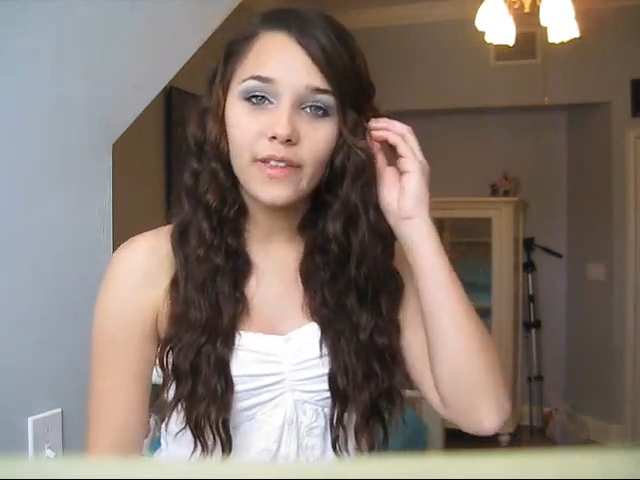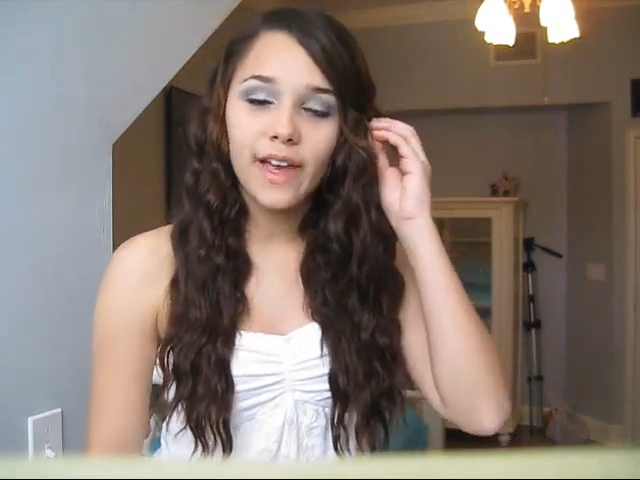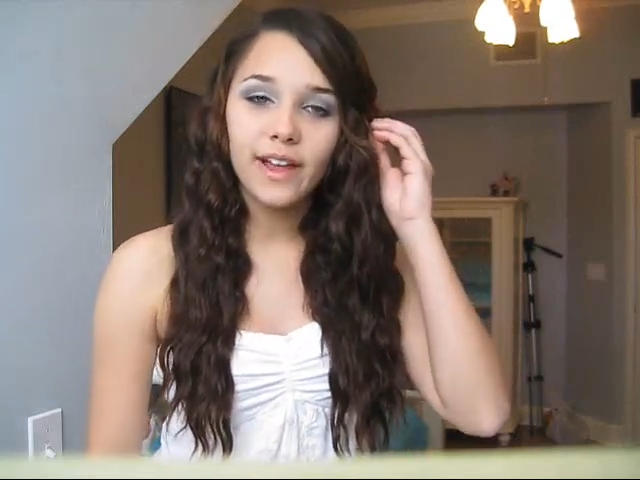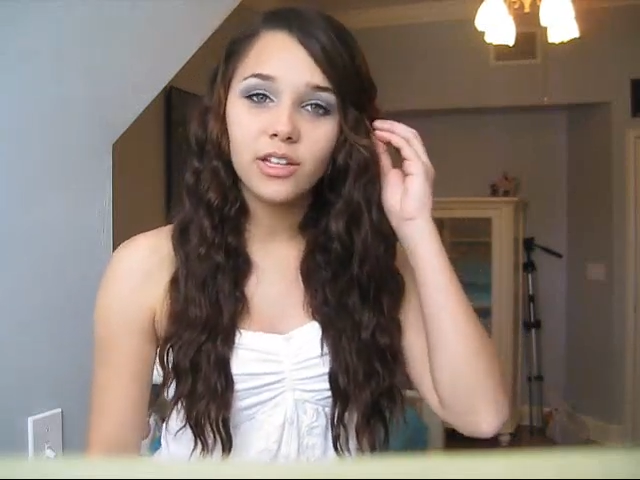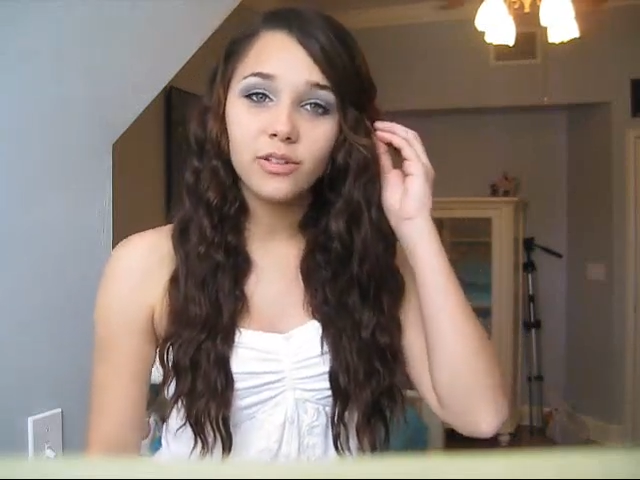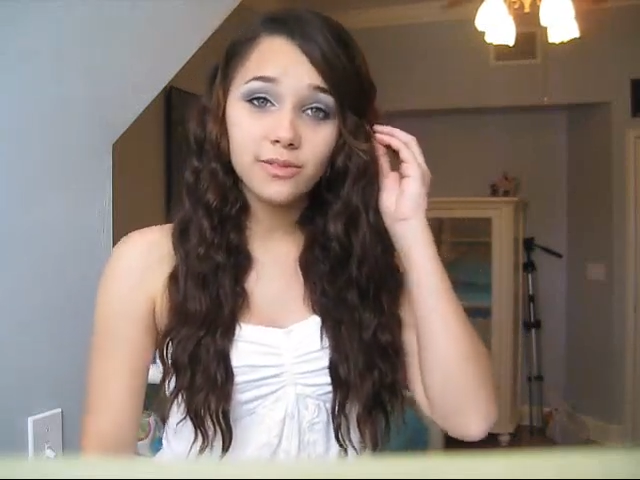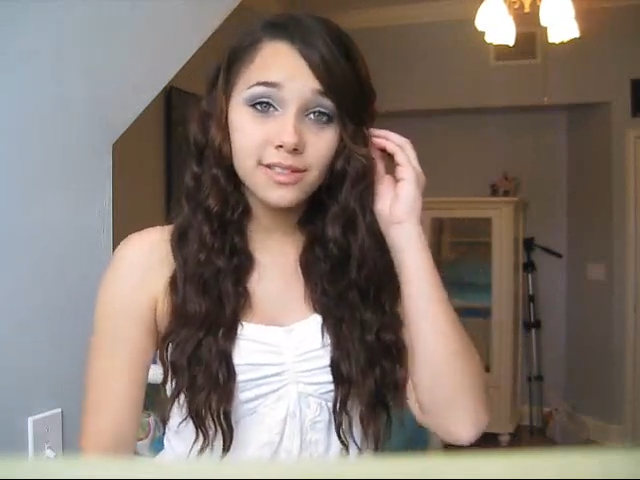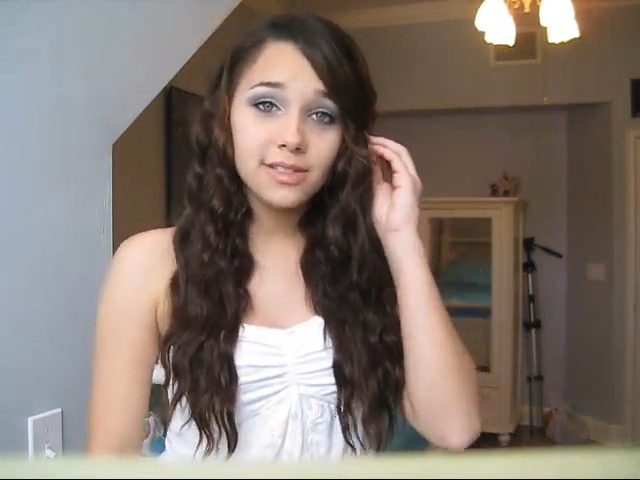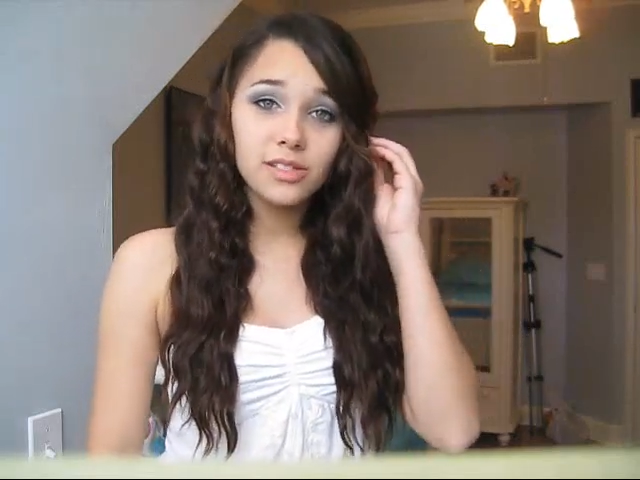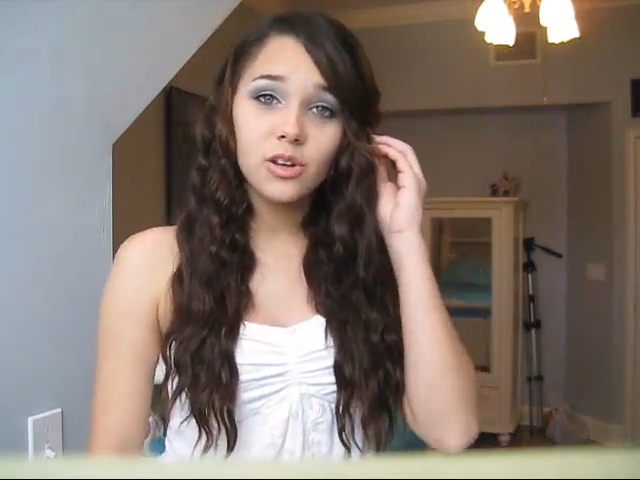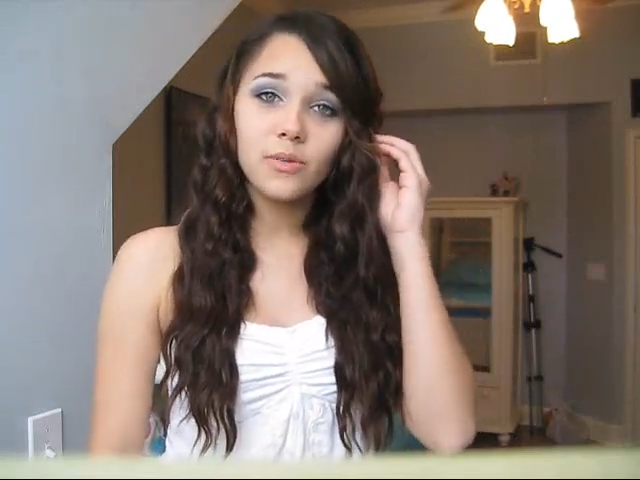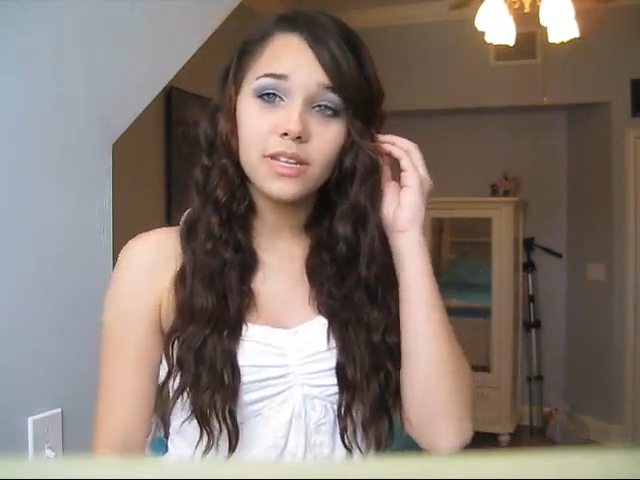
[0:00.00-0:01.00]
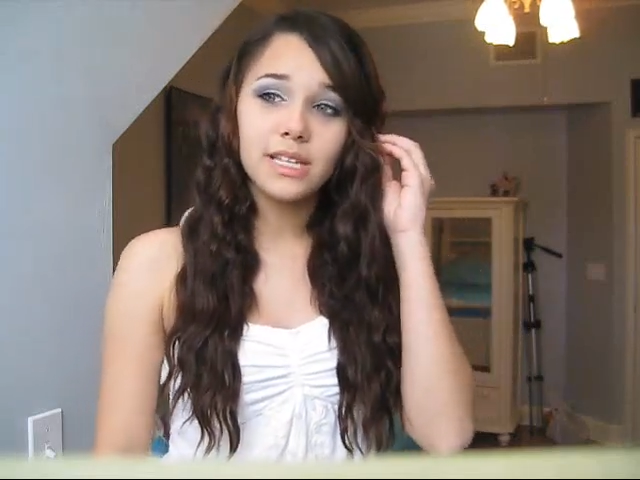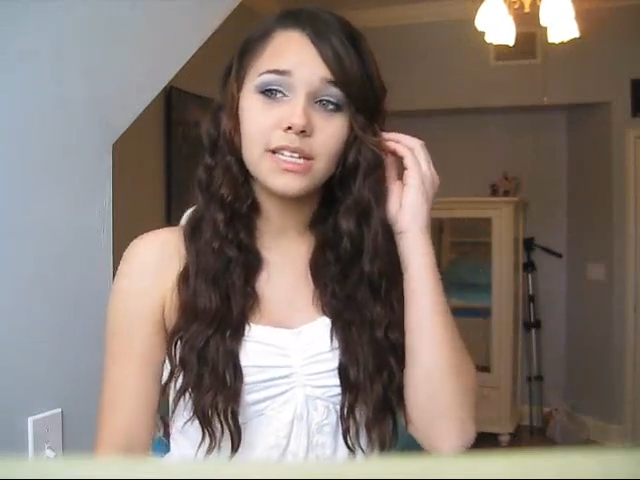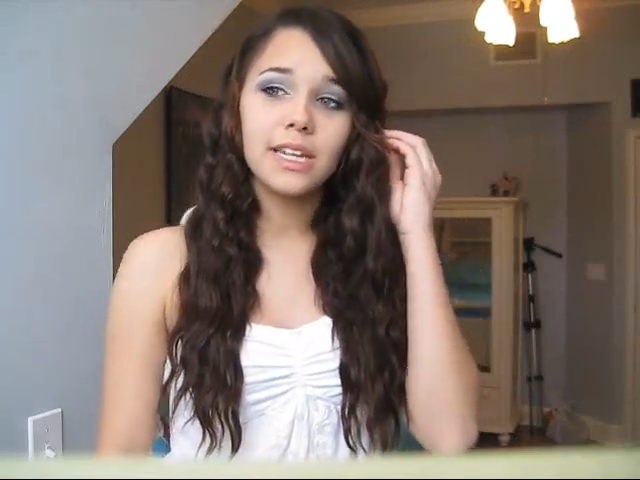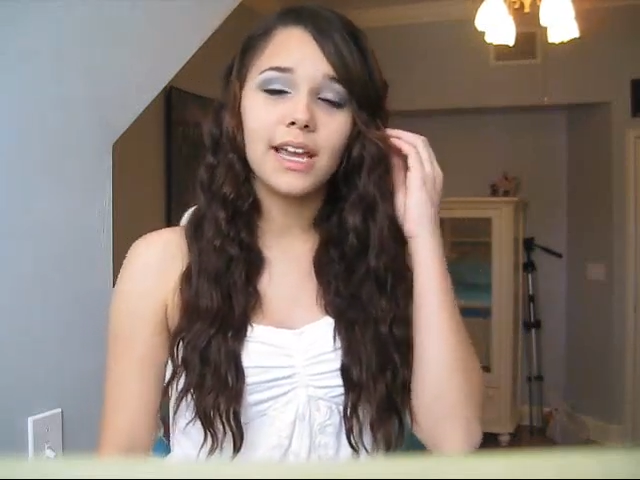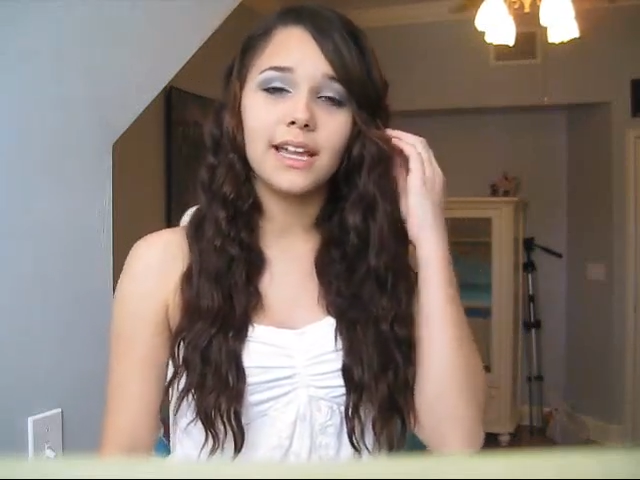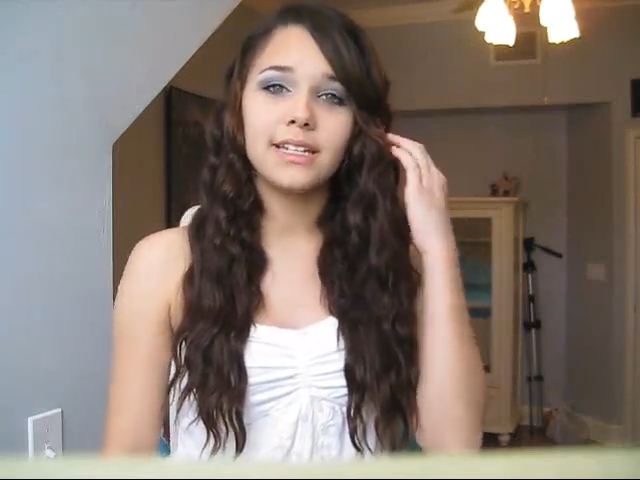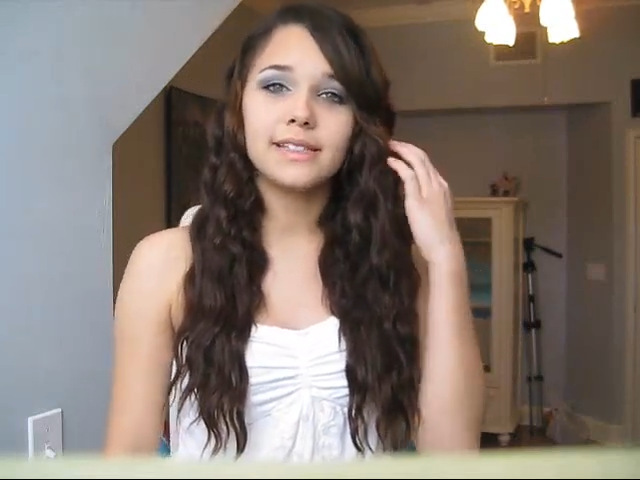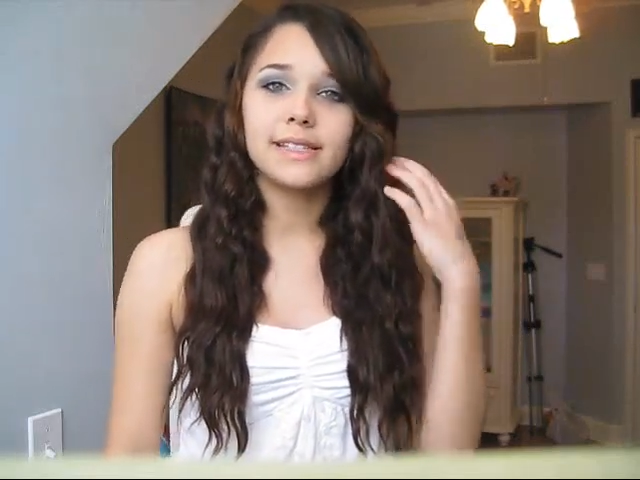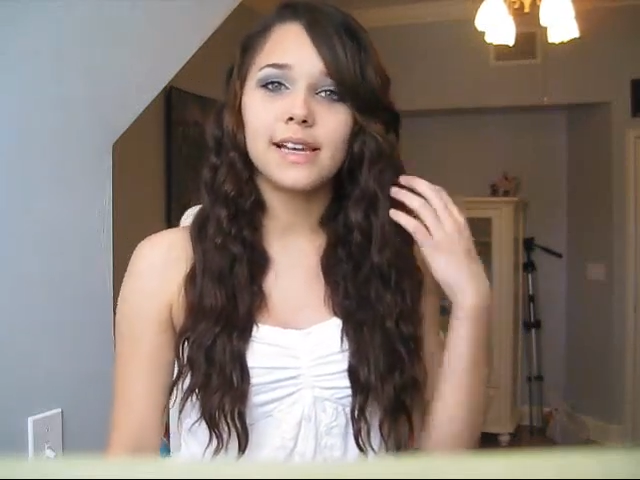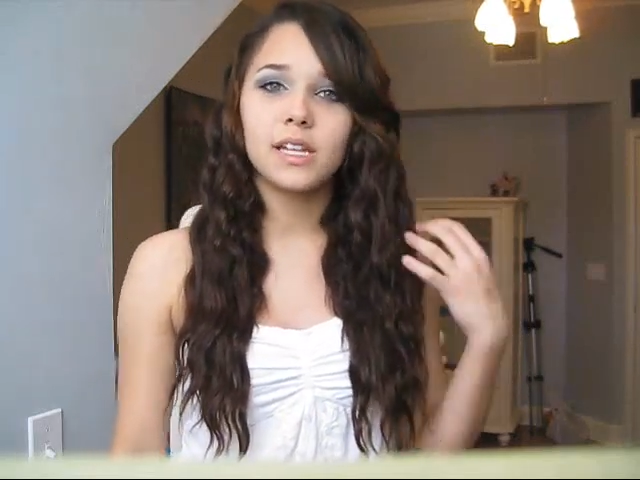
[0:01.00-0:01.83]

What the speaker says: that uses no heat and it's